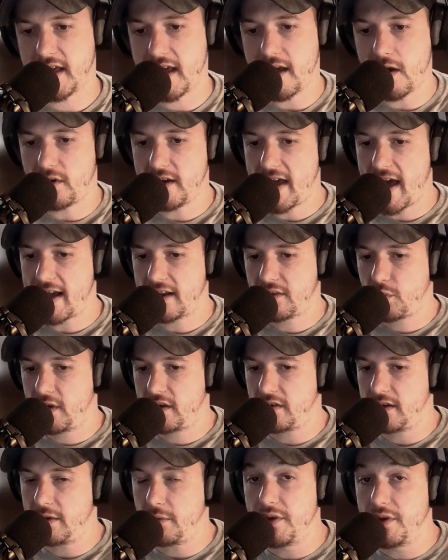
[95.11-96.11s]
They only act
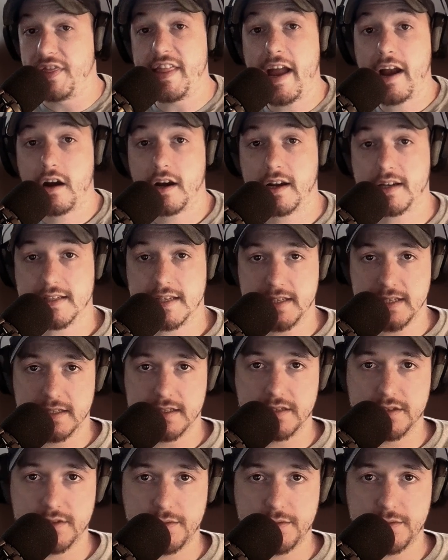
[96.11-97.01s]
quickly when their existence